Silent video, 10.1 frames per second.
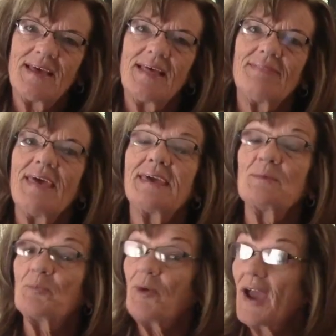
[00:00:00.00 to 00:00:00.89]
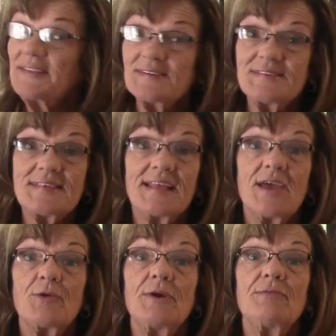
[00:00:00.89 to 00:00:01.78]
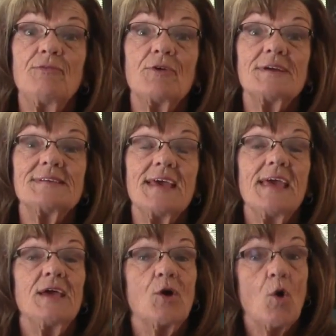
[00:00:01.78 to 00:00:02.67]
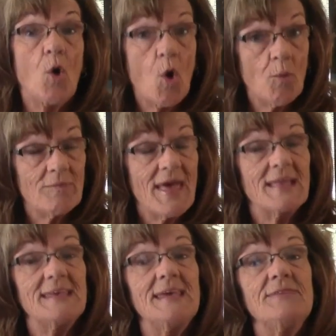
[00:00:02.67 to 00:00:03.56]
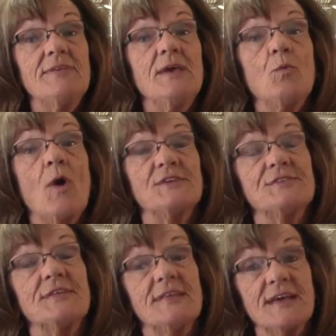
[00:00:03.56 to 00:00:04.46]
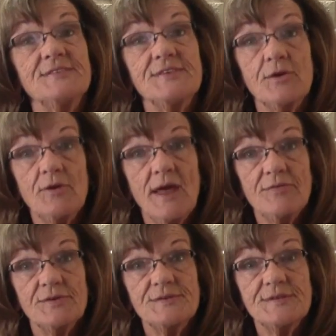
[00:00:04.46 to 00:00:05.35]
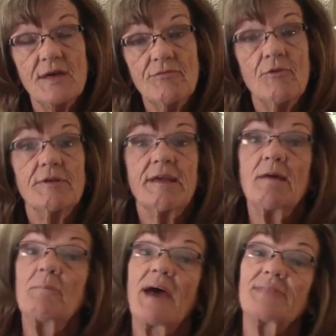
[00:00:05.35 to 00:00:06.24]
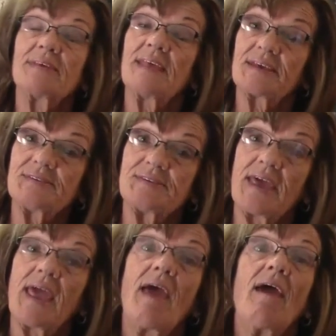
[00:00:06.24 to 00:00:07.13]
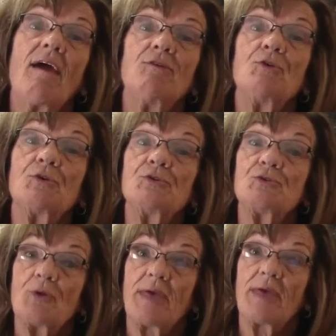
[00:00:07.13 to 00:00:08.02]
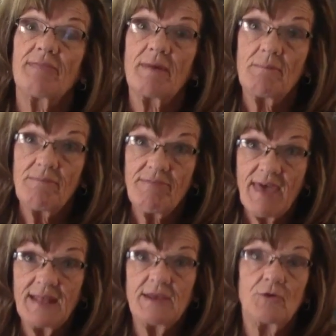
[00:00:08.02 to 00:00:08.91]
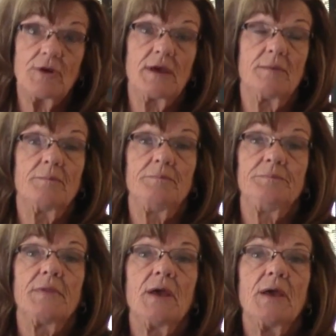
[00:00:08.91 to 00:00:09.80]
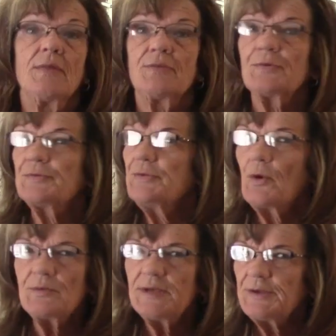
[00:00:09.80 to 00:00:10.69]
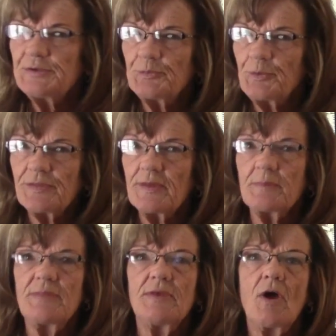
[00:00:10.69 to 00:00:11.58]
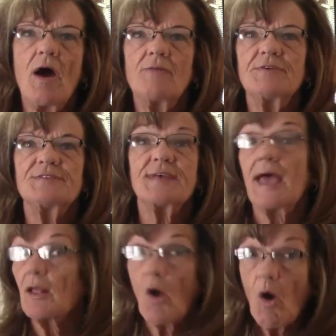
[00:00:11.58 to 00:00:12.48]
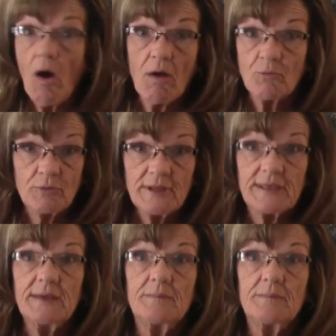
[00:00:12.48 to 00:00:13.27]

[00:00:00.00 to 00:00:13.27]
They can practice that area for a day, go home that evening, watch the next area on their cell phone, and come back the next day, and you can train them that area. There's no need to bring them in the office at all, really.